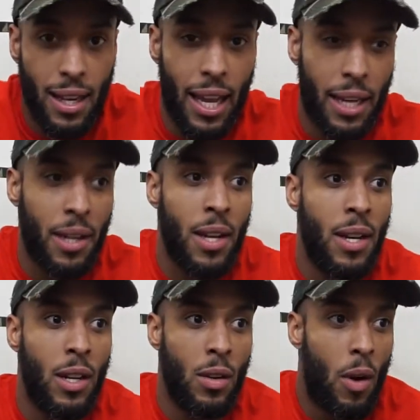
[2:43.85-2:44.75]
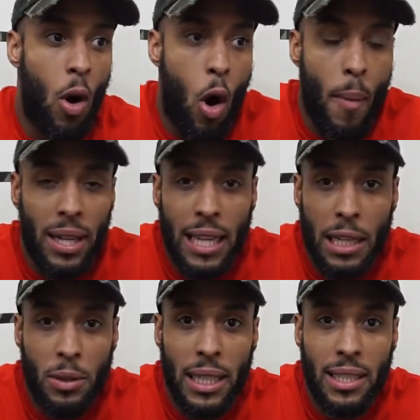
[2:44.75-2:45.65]
Like, all my
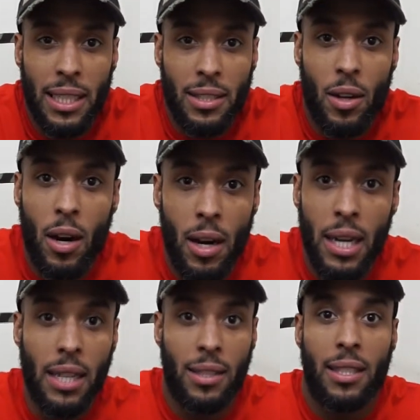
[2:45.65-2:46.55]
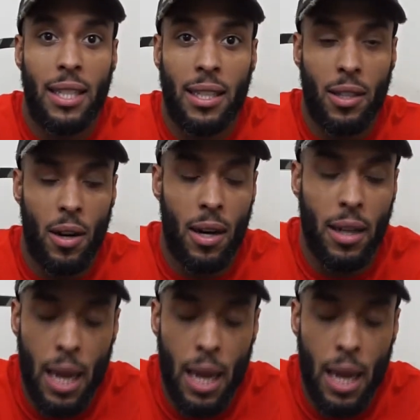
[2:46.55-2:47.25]
titles say GSR, it's a GSR.